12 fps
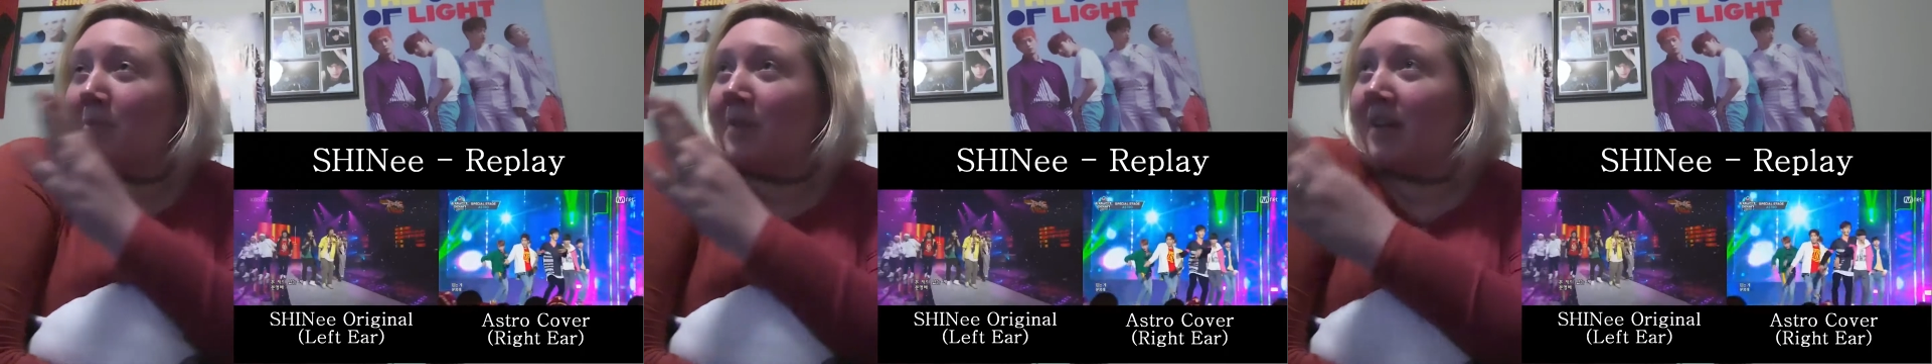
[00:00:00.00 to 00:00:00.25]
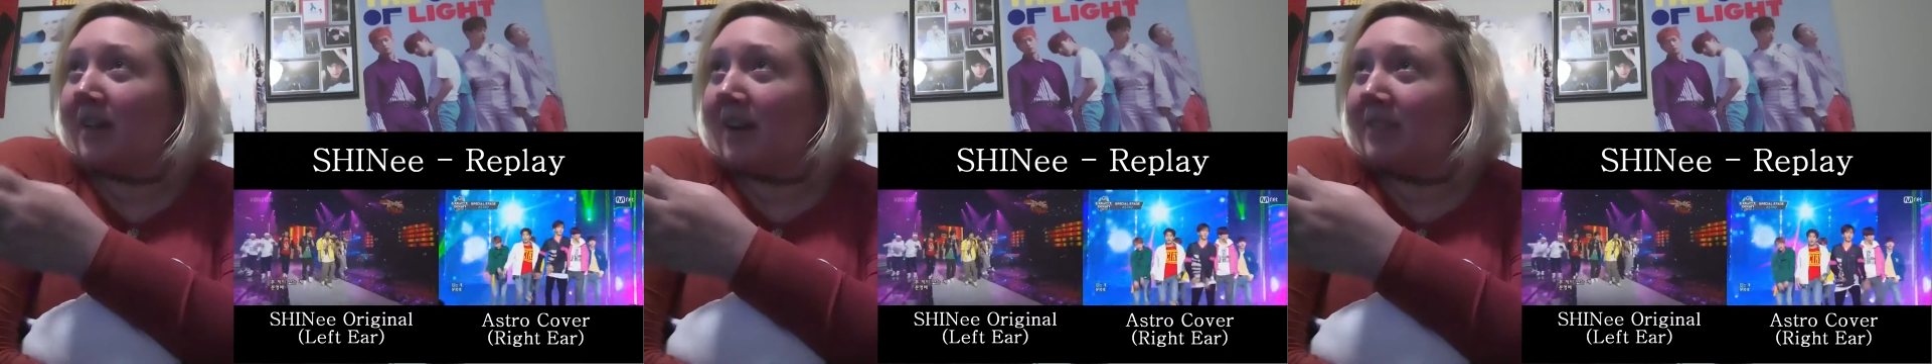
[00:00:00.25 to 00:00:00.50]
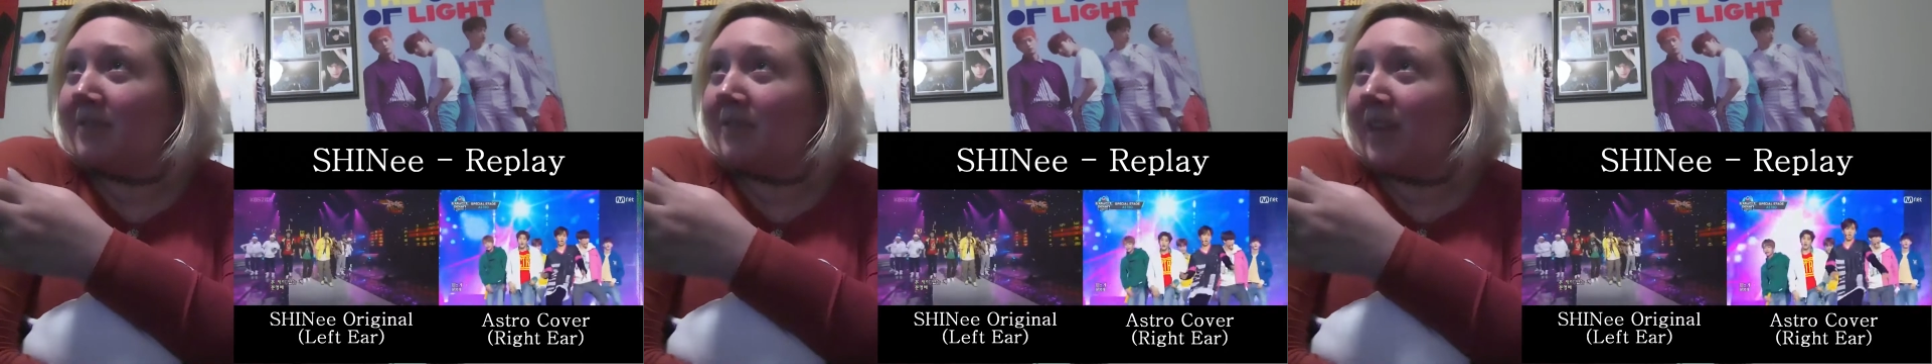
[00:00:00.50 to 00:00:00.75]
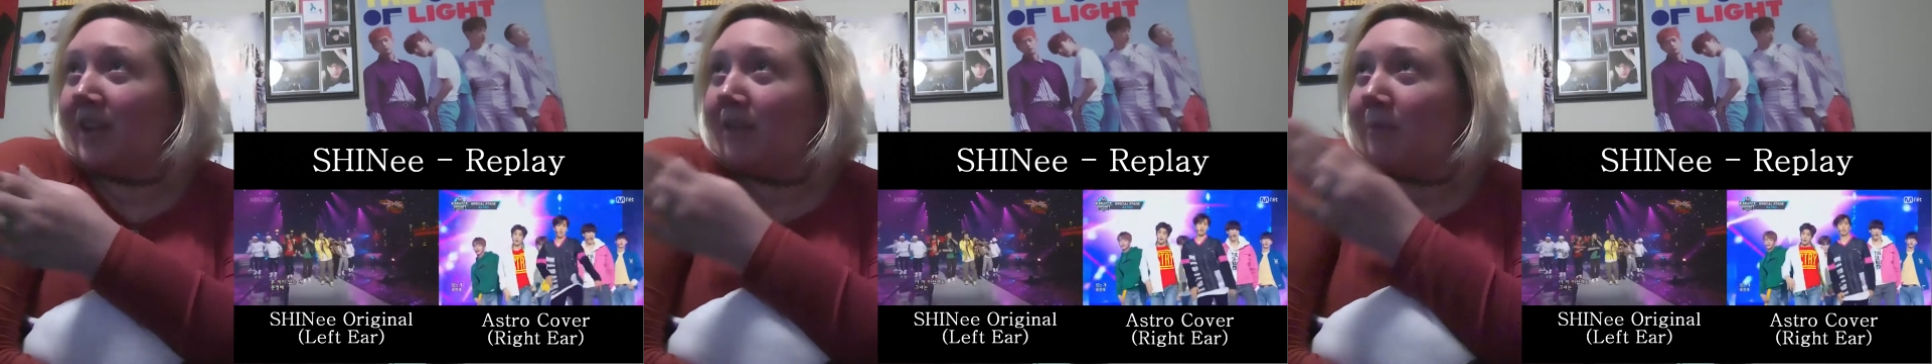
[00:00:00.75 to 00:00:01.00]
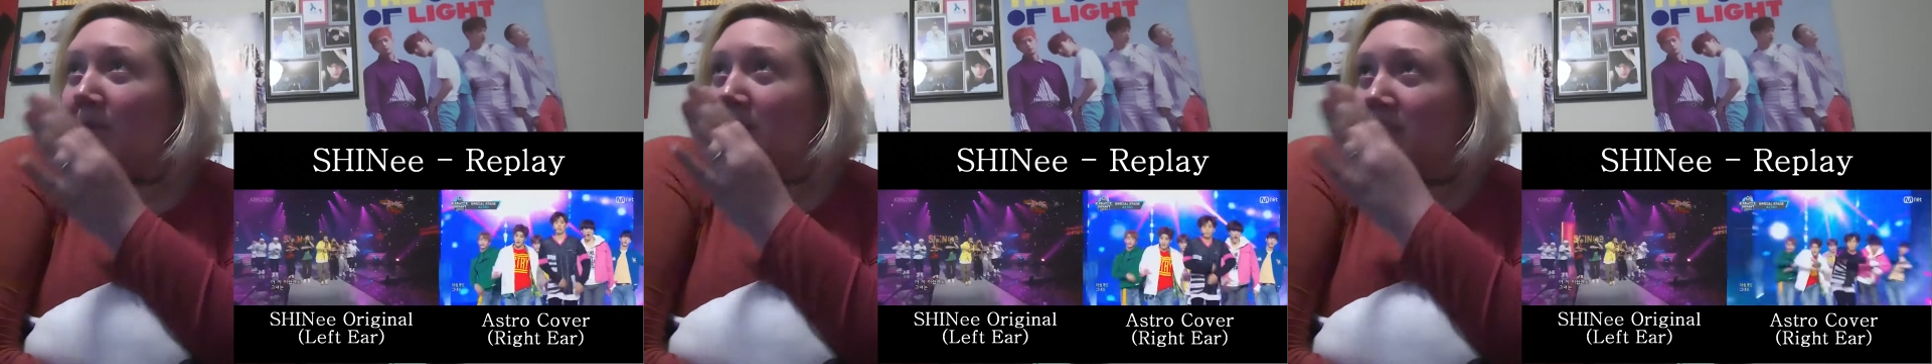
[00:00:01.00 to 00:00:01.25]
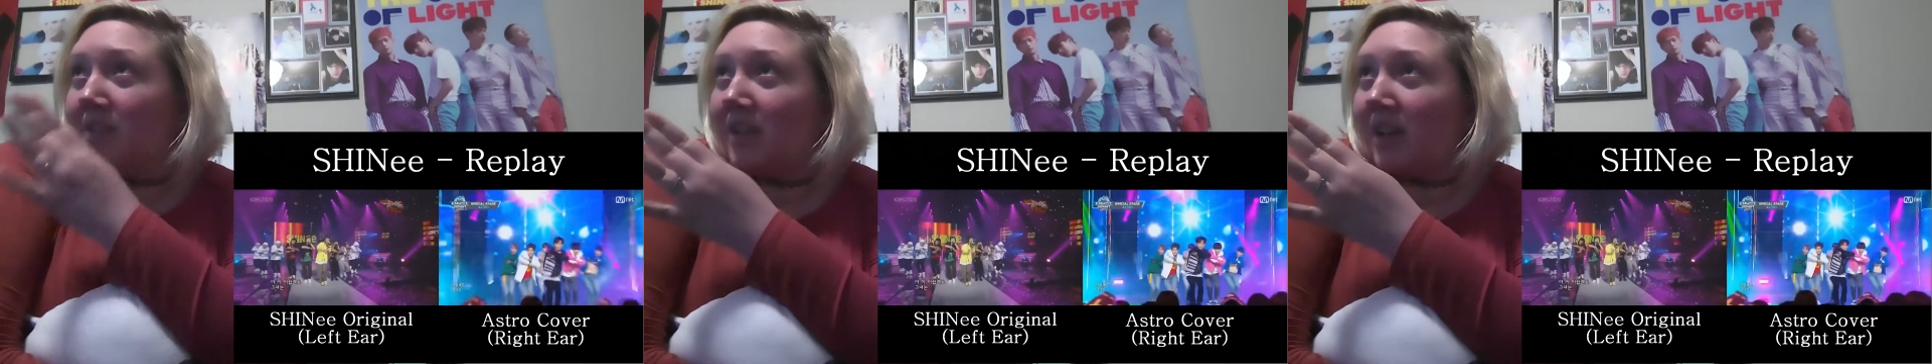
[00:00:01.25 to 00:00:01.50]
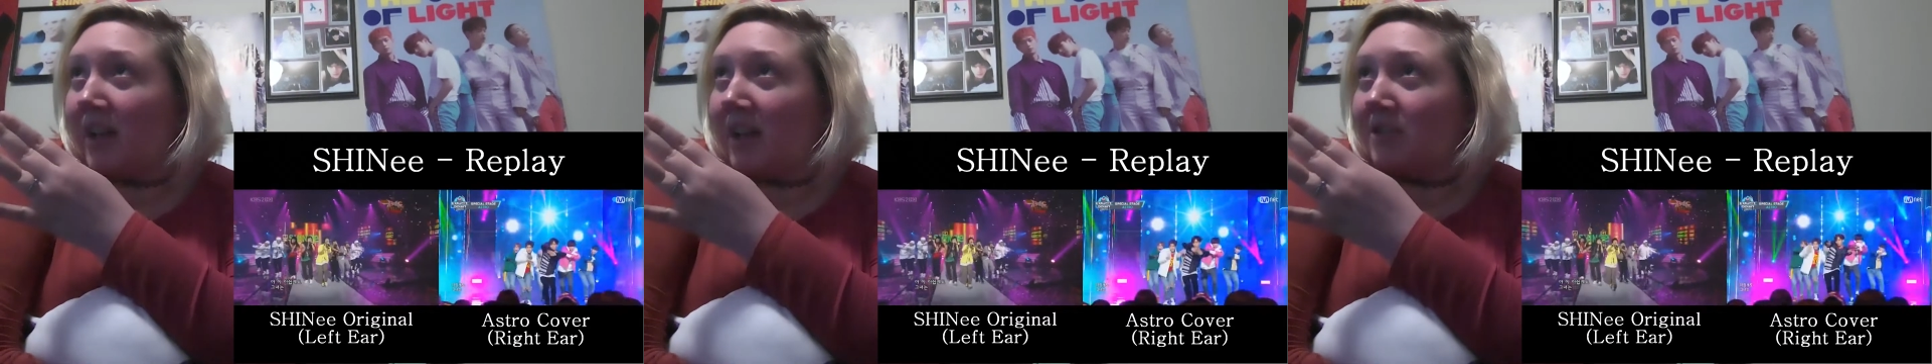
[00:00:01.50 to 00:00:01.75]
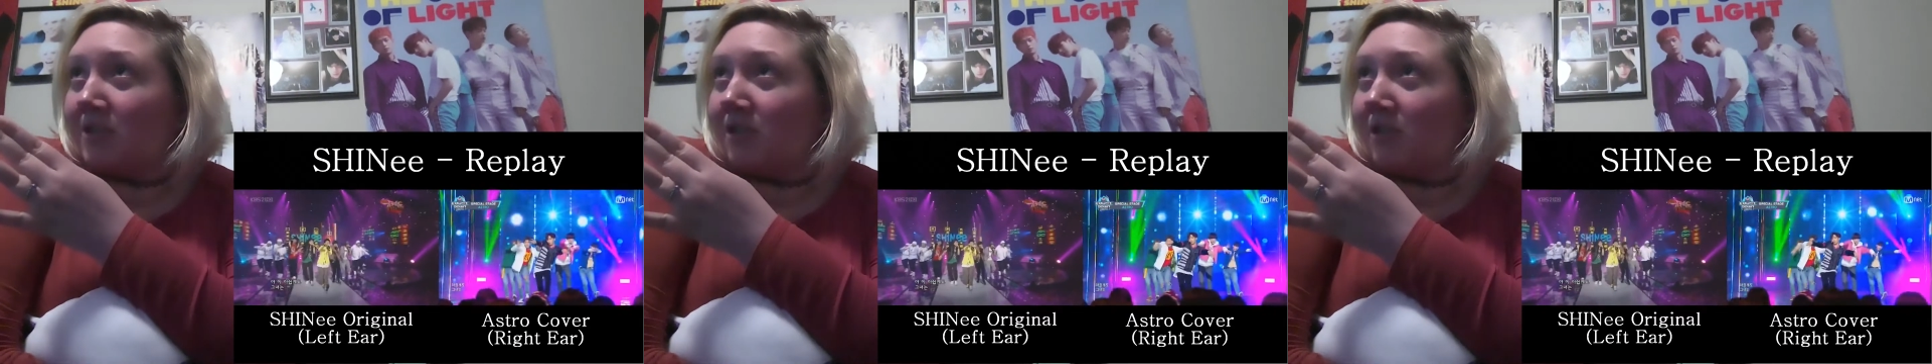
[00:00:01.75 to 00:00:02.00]
but on the video I'm watching the
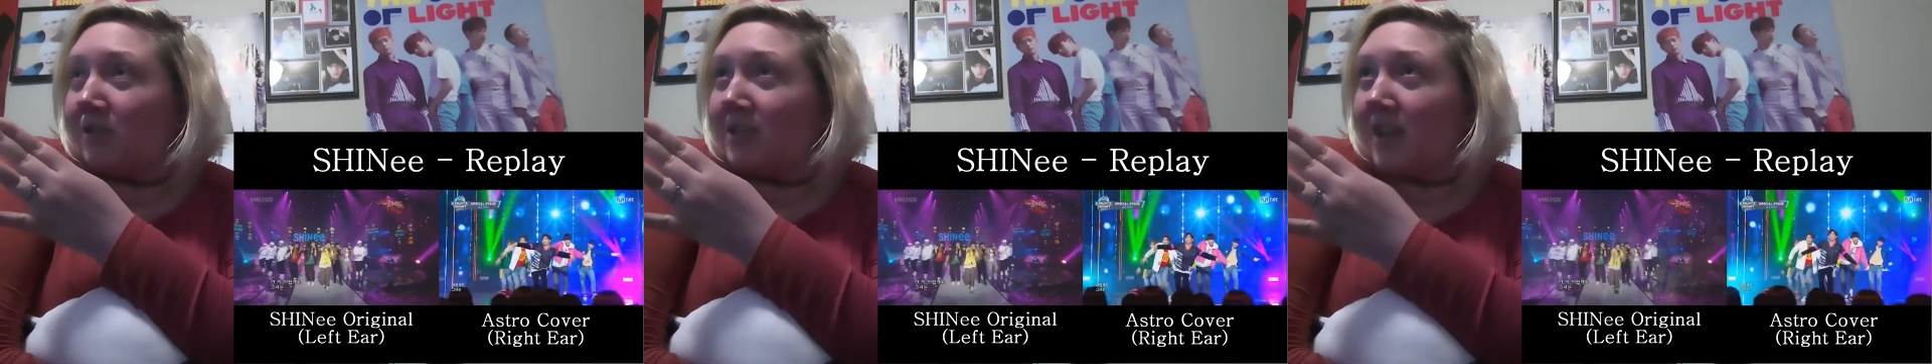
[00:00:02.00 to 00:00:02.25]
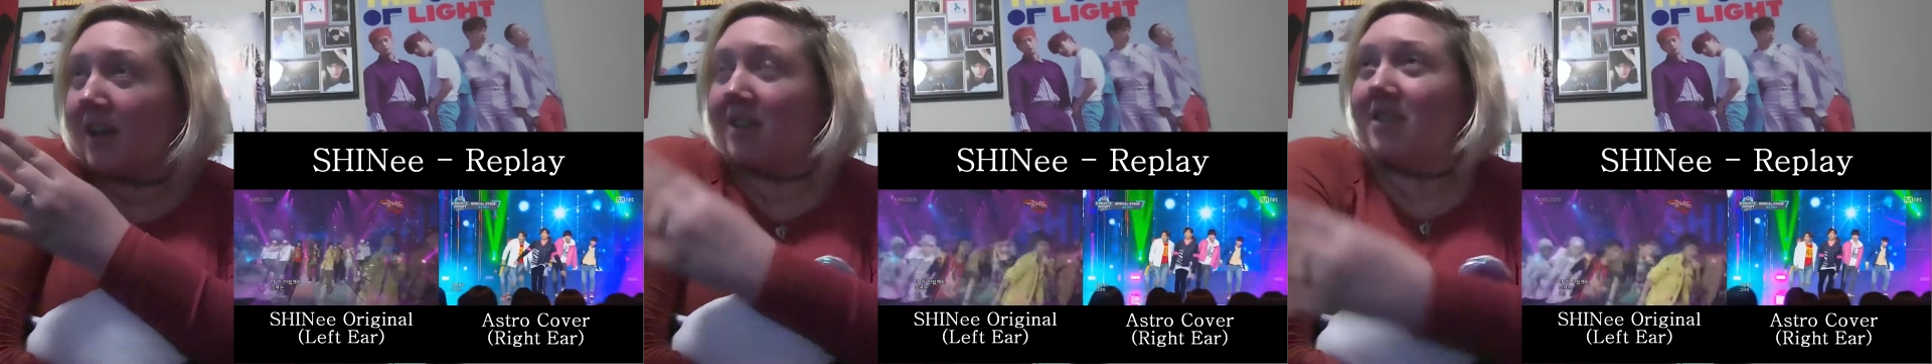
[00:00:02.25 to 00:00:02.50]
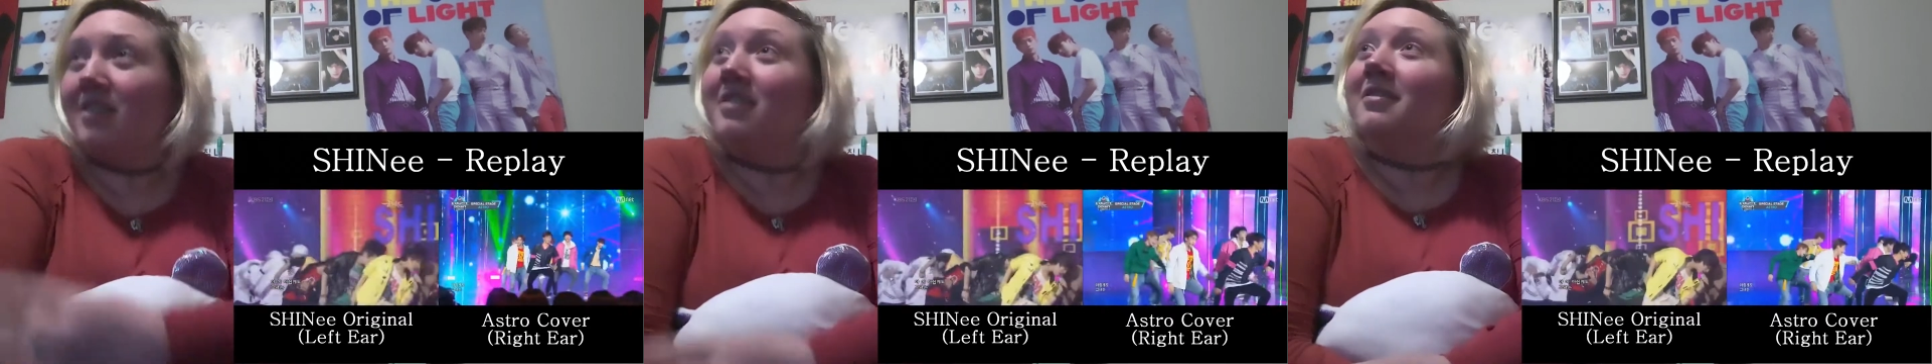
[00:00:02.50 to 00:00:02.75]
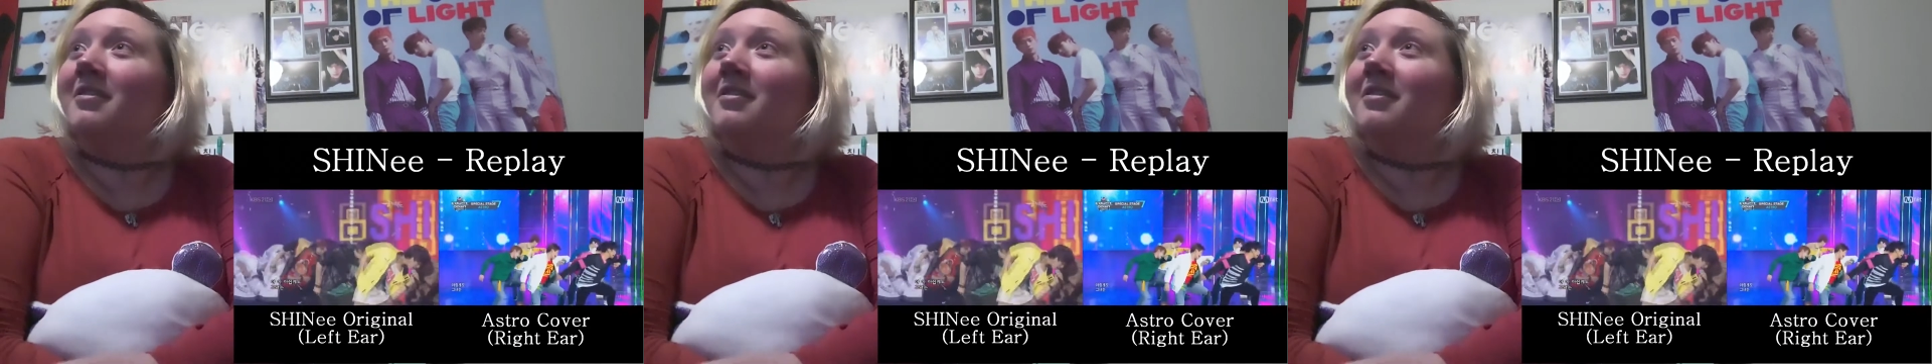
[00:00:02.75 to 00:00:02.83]
Astro section.